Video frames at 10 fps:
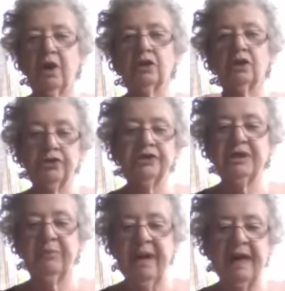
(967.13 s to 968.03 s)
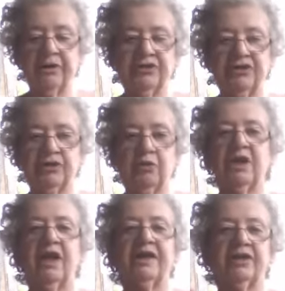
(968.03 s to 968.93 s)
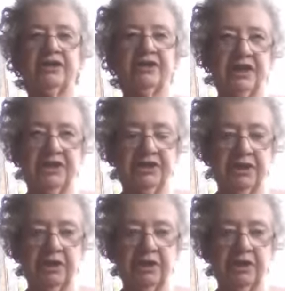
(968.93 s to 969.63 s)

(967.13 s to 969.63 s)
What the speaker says: learning about it so that I could teach it.